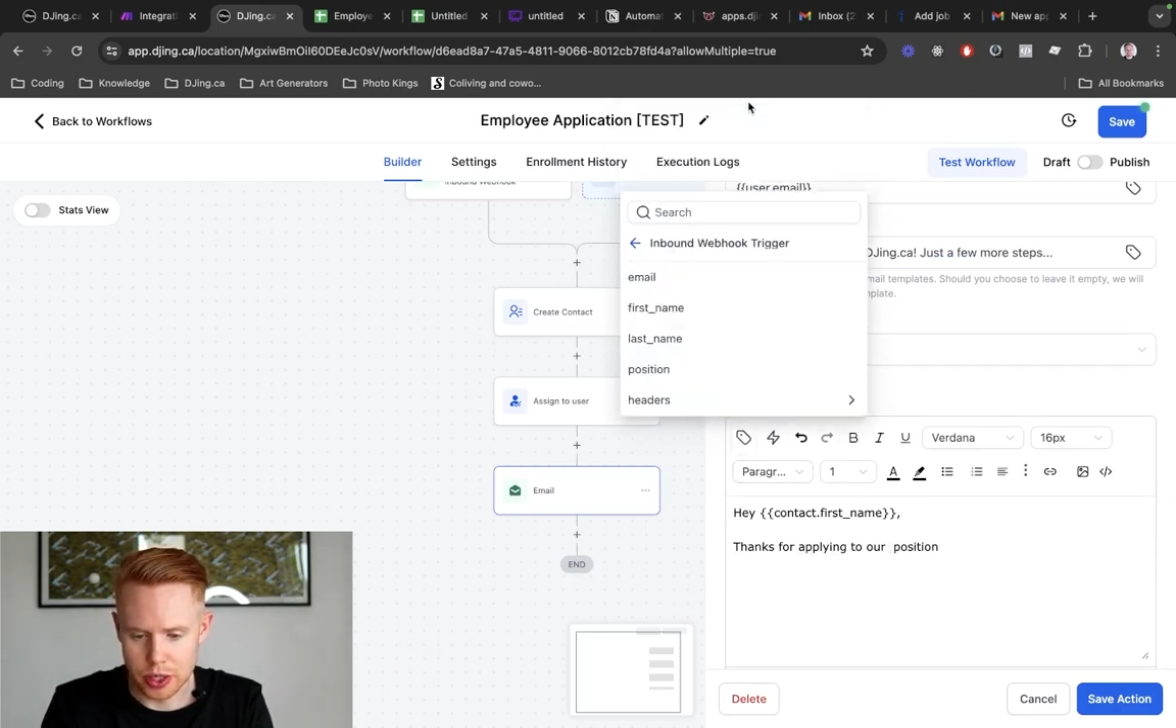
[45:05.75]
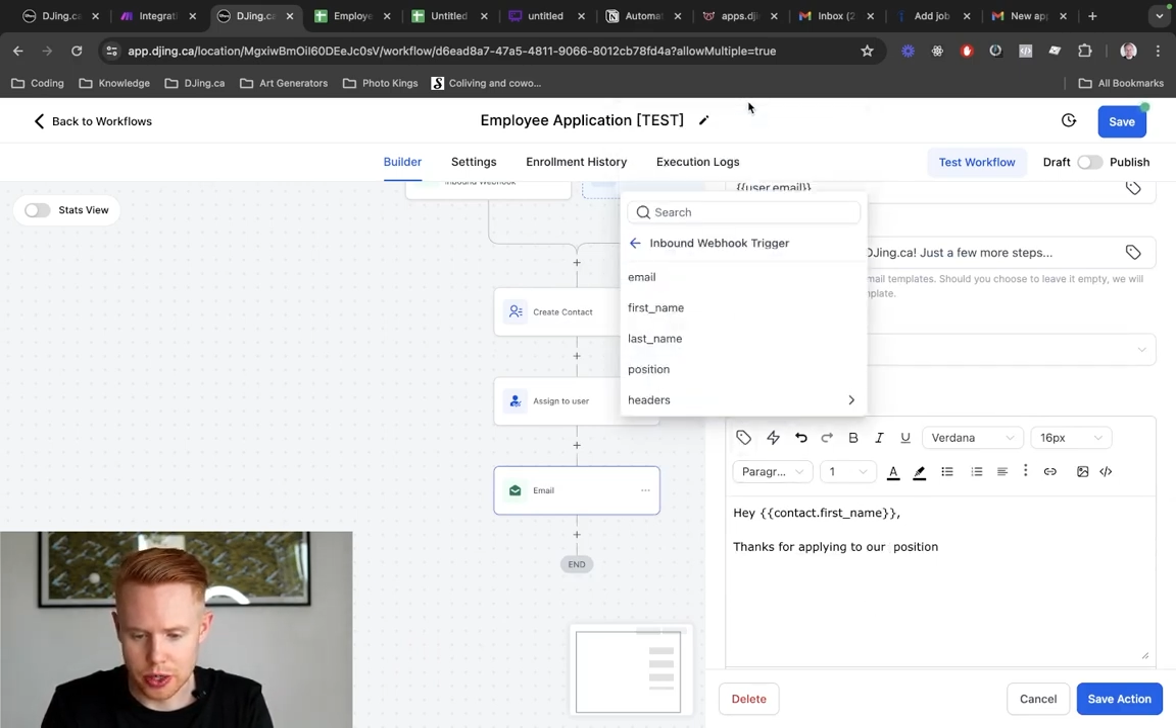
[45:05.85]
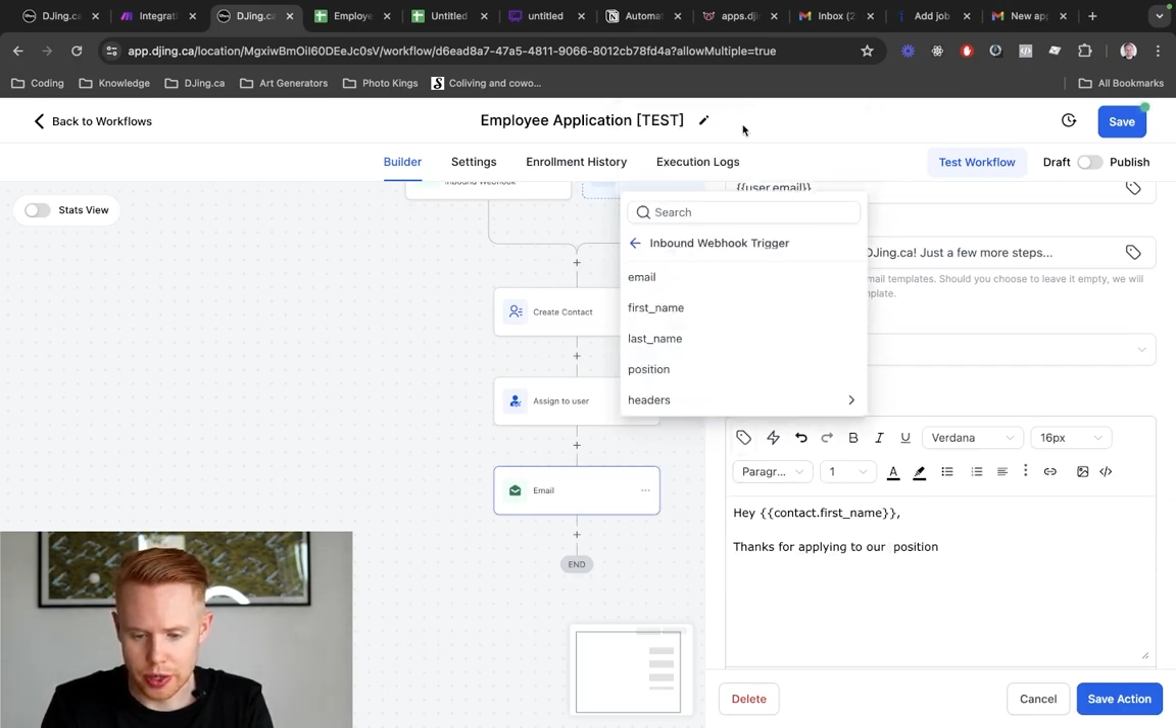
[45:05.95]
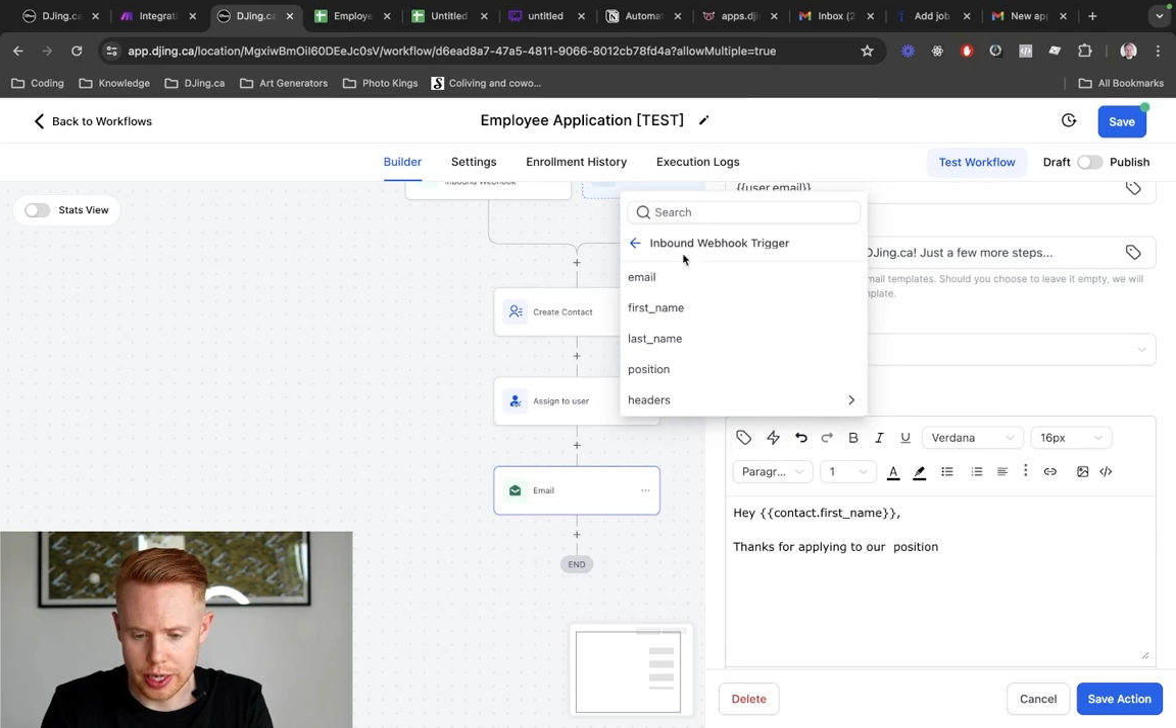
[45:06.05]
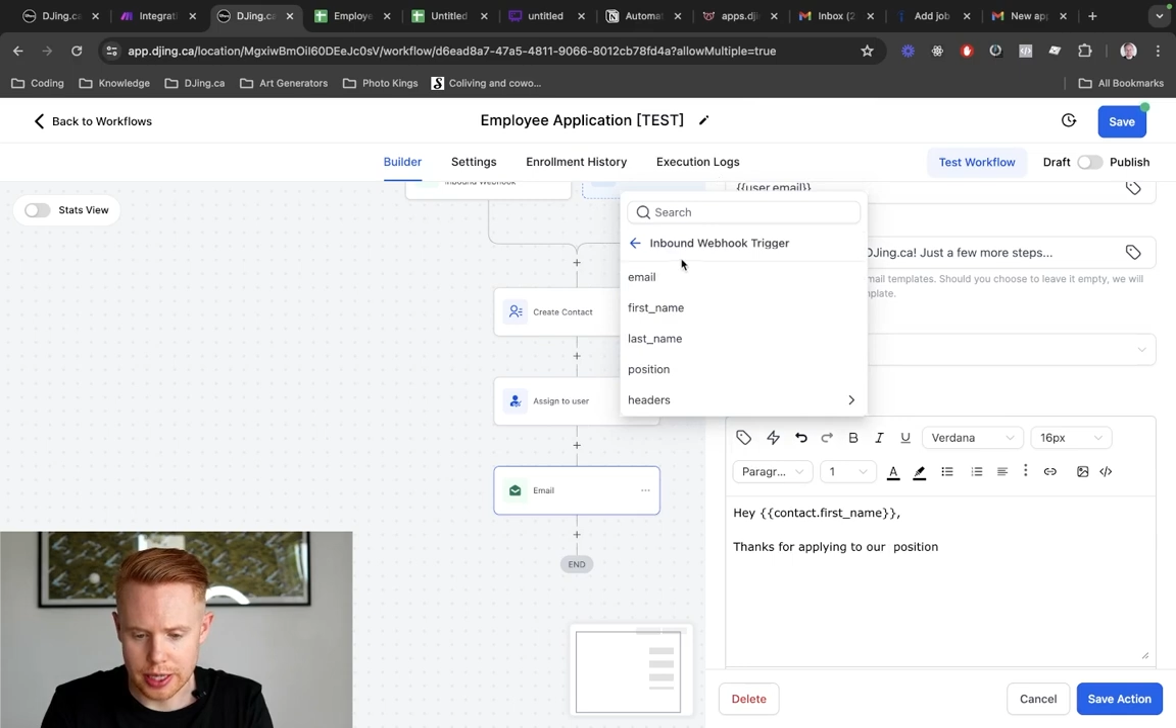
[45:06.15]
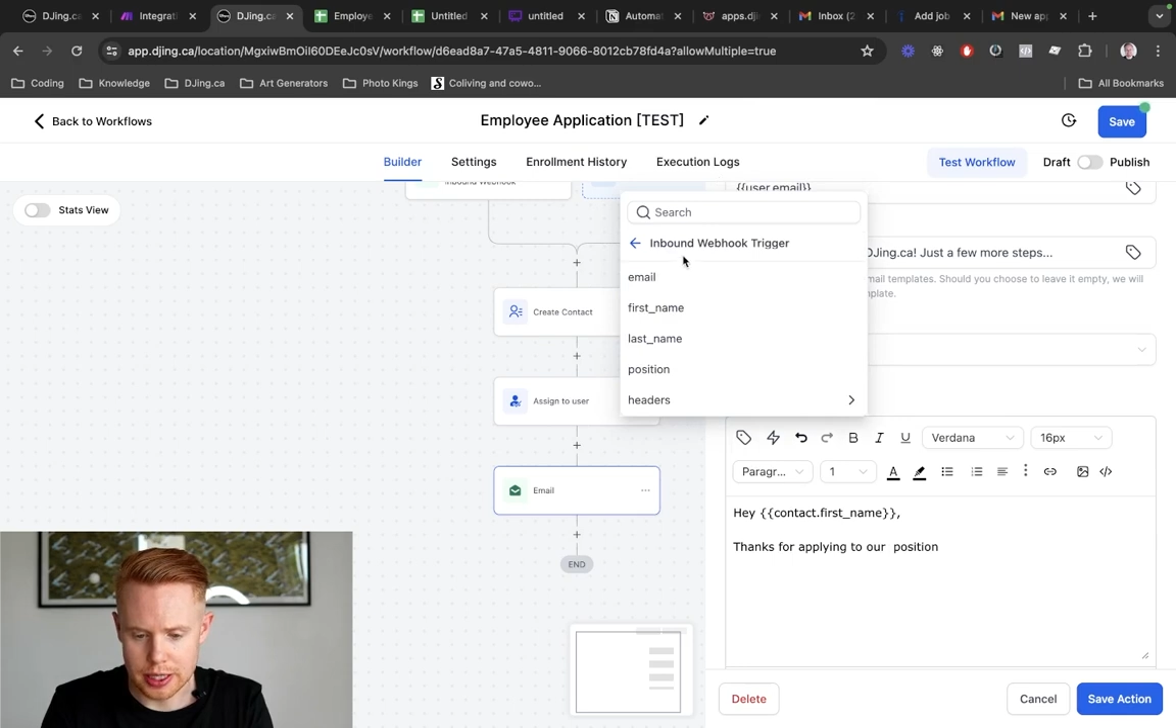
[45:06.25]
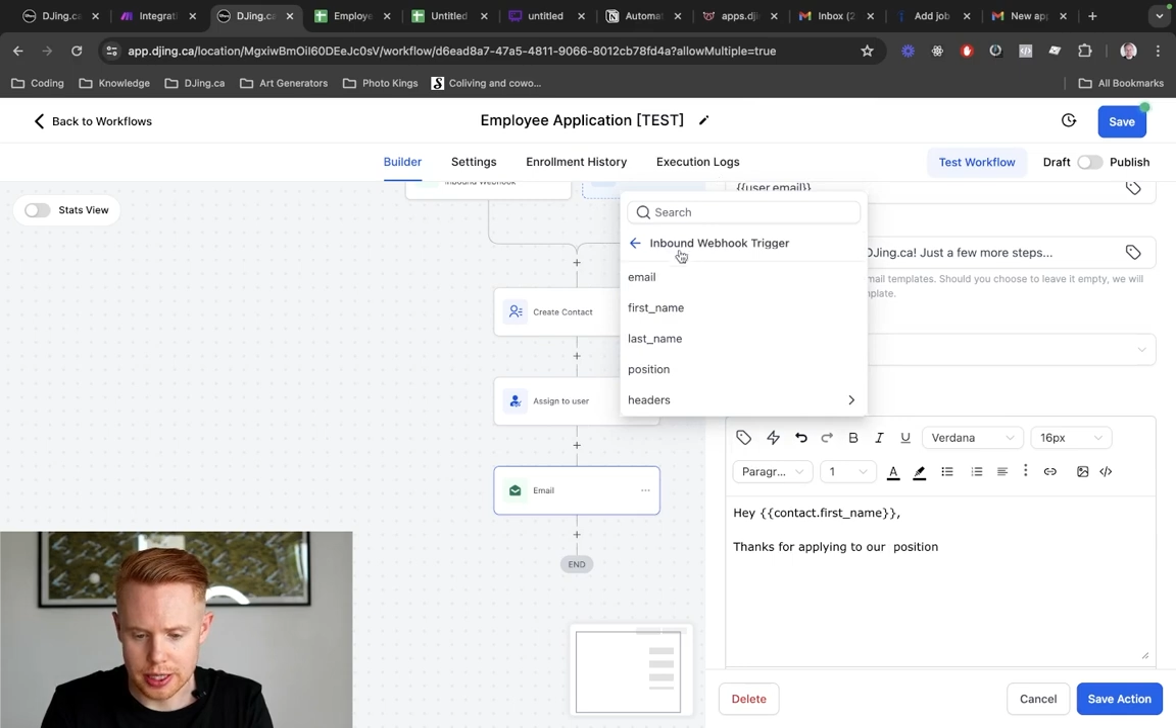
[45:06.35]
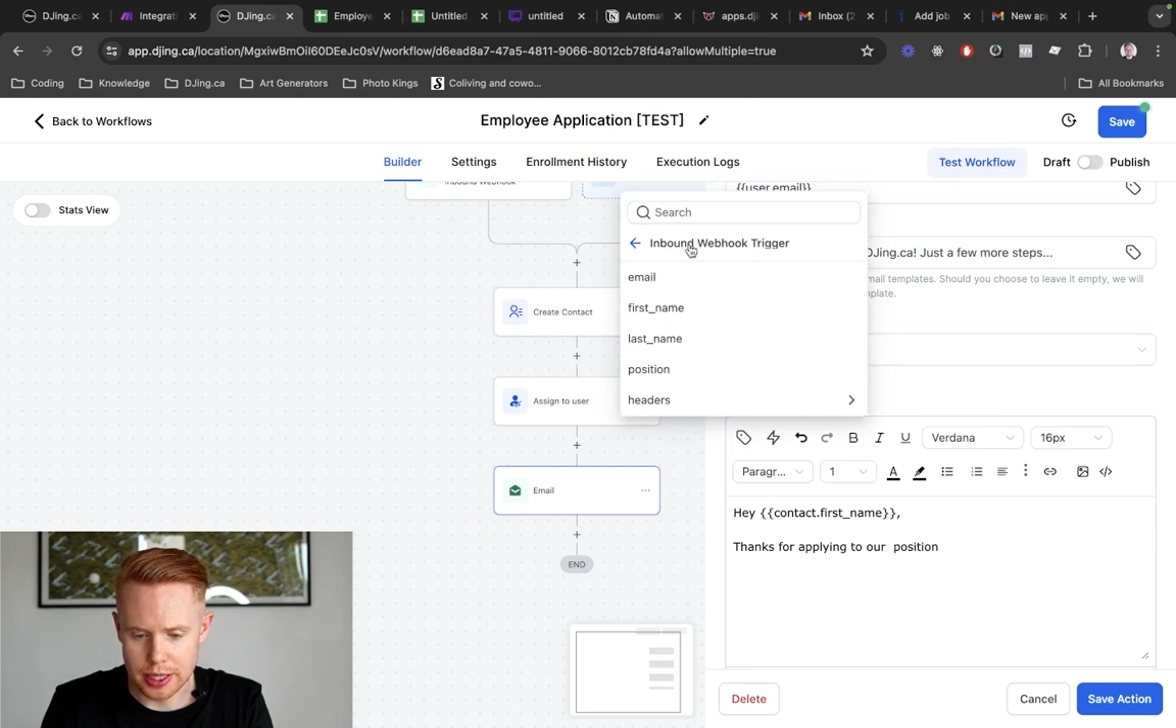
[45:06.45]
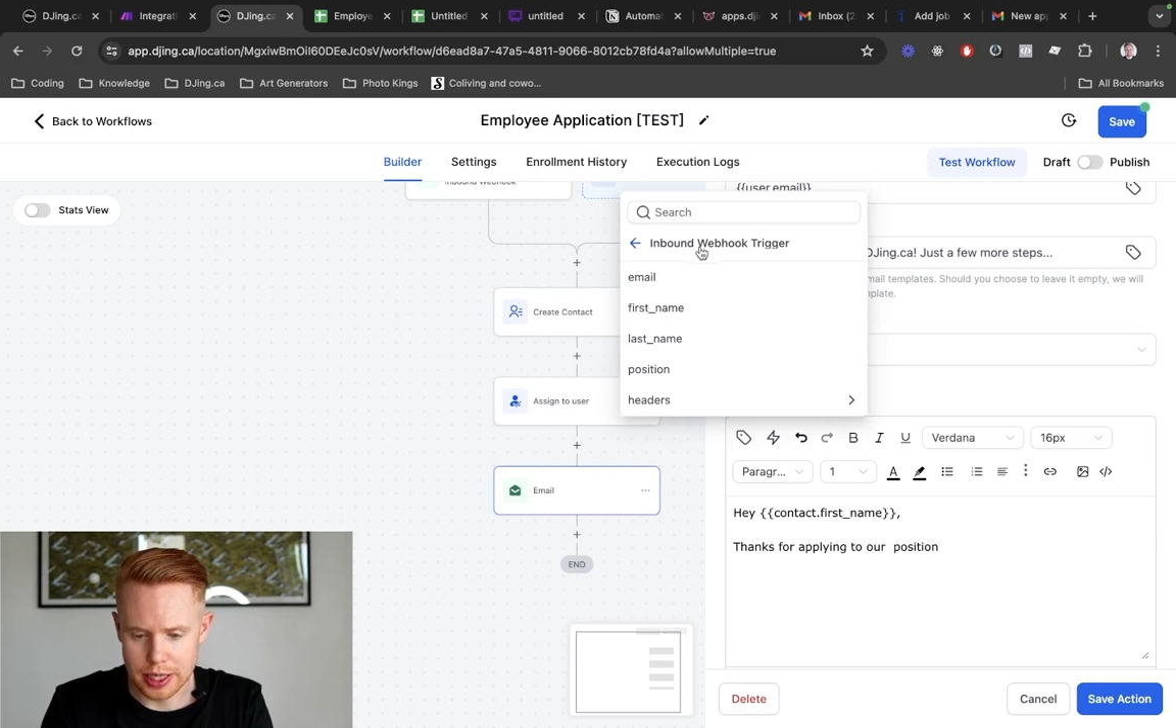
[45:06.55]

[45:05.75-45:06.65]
go ahead to the